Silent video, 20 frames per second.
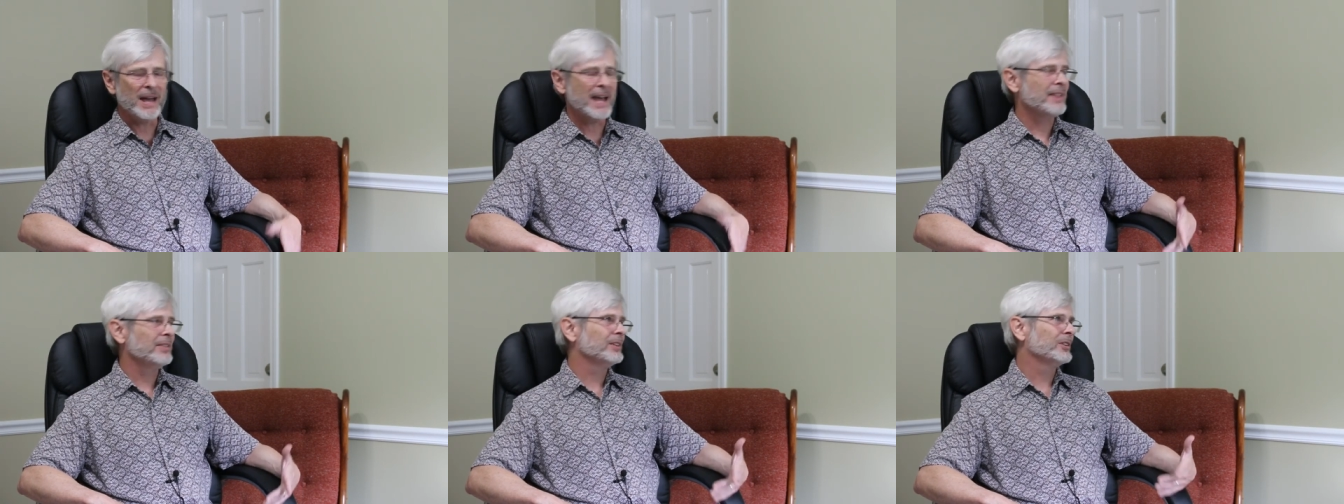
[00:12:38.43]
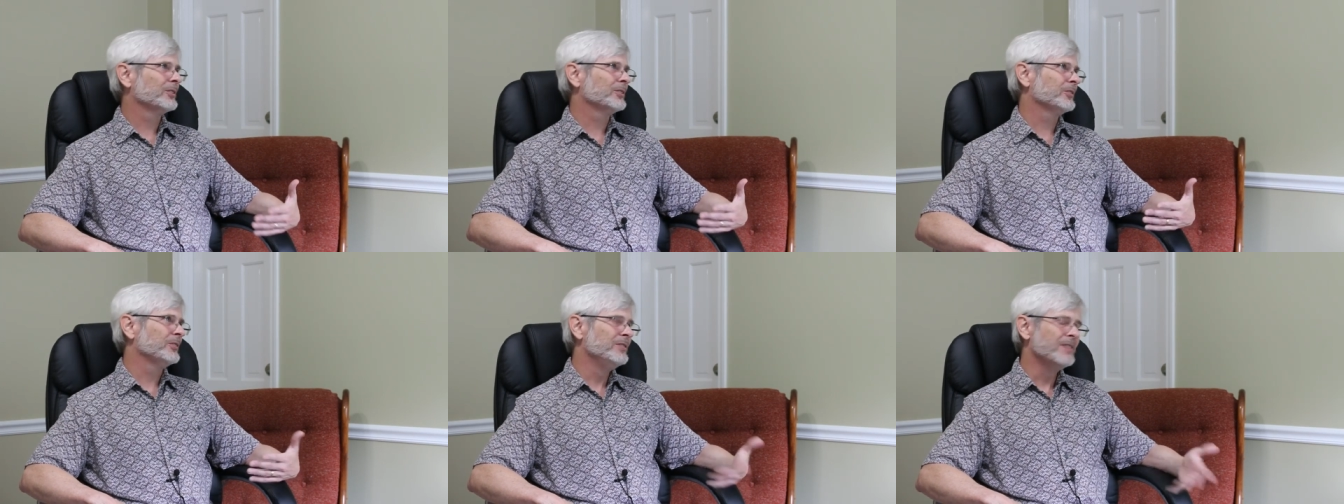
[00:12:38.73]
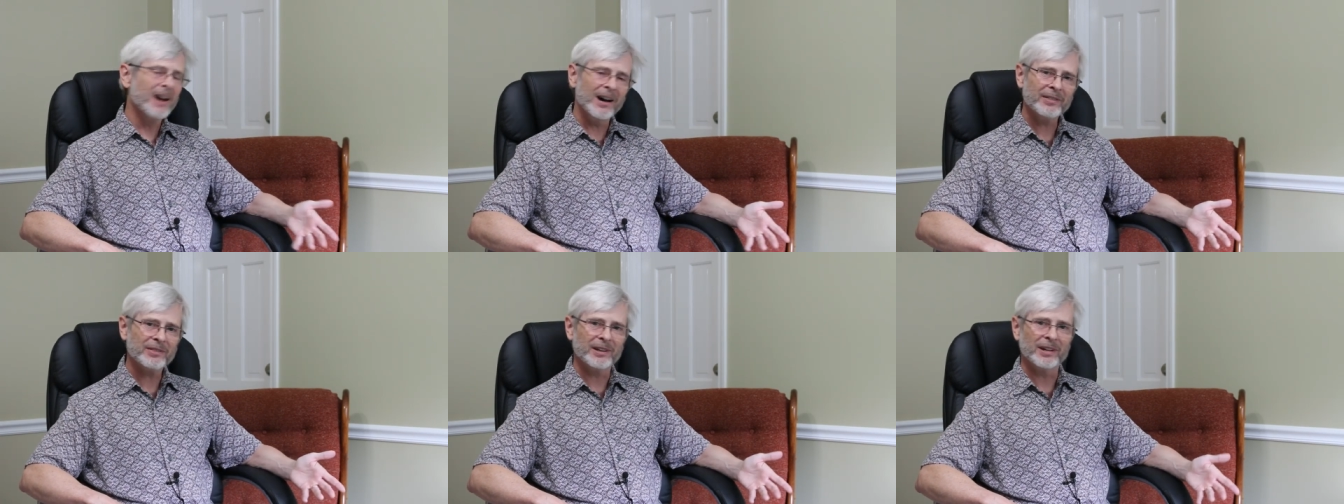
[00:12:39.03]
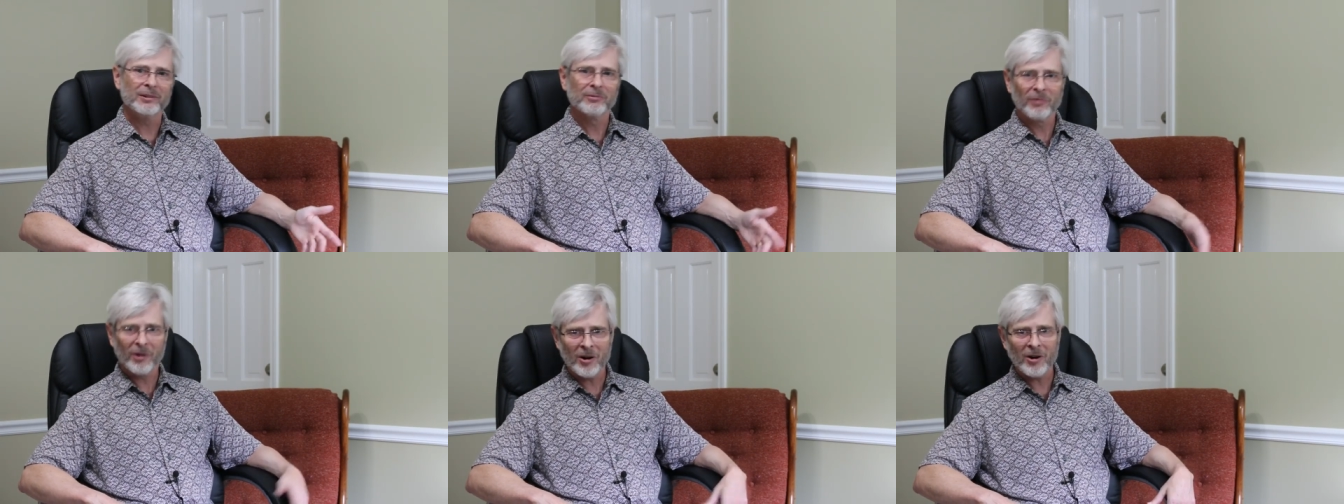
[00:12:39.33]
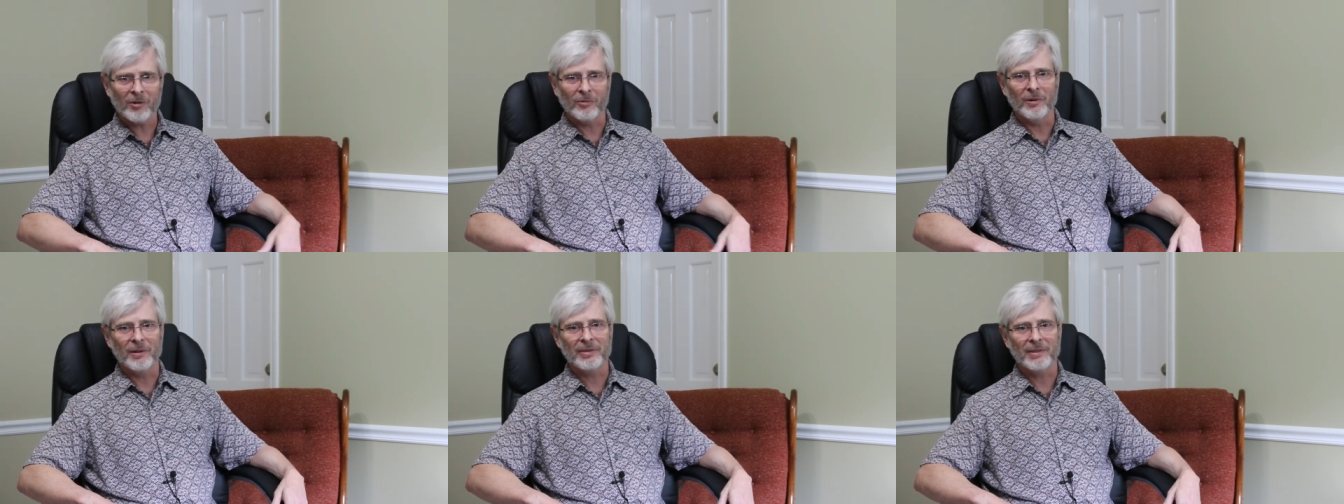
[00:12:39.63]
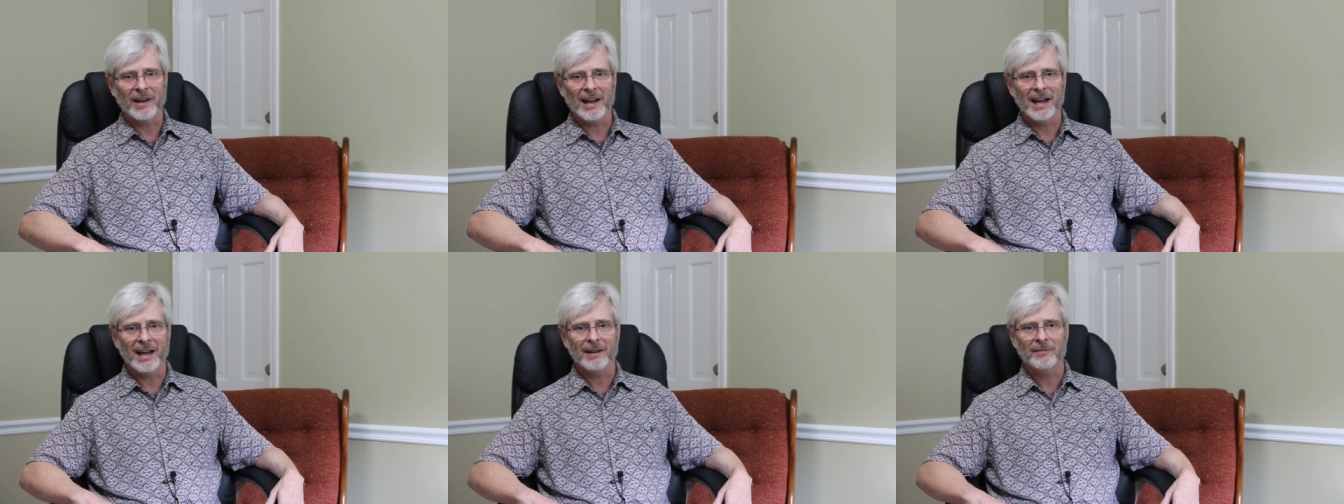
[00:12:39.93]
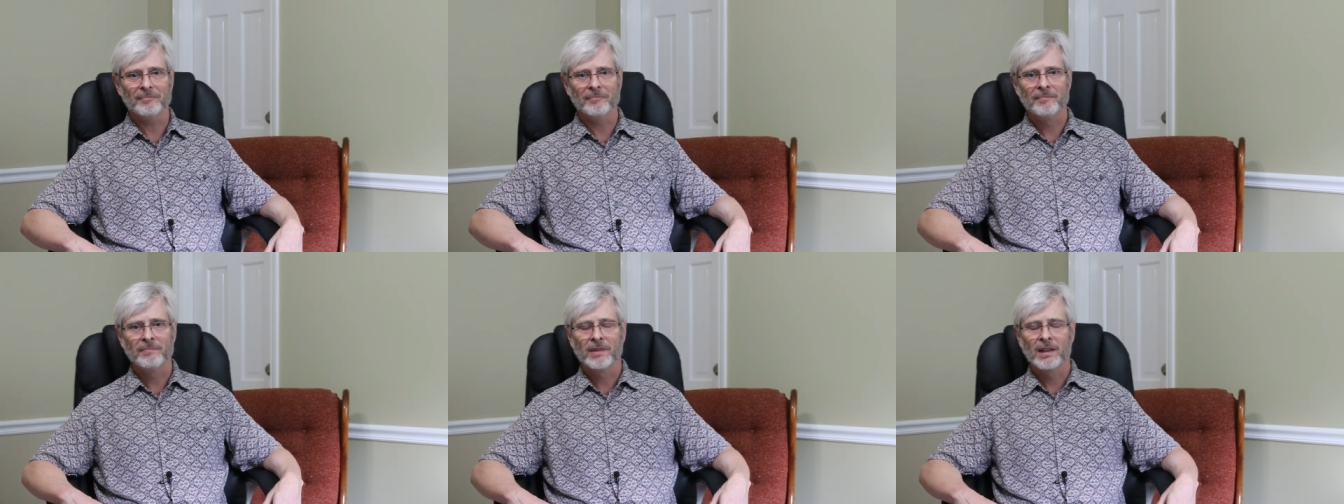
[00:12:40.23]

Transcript: and there's nothing wrong with that.